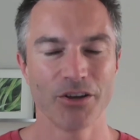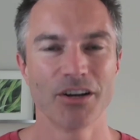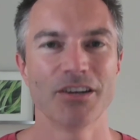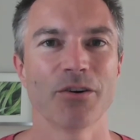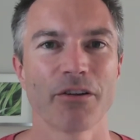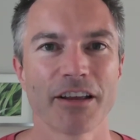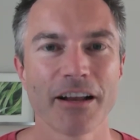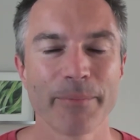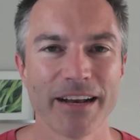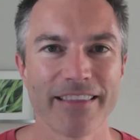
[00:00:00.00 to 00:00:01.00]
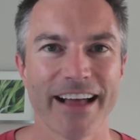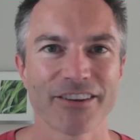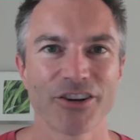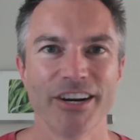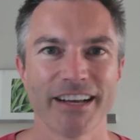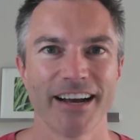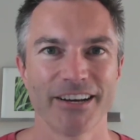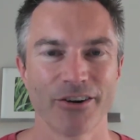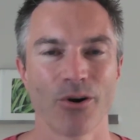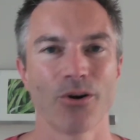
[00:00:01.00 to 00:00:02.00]
you to do a little bit of that learning on
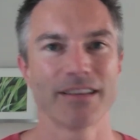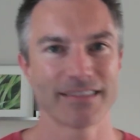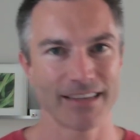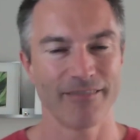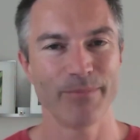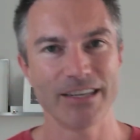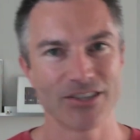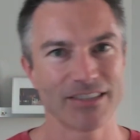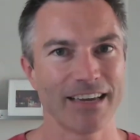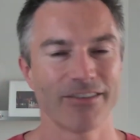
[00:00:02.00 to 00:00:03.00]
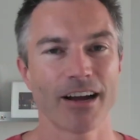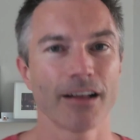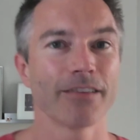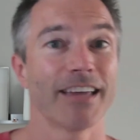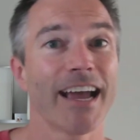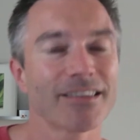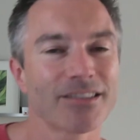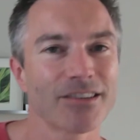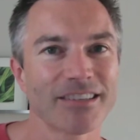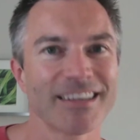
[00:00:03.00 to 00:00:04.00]
your own instead of me just giving all of the answers.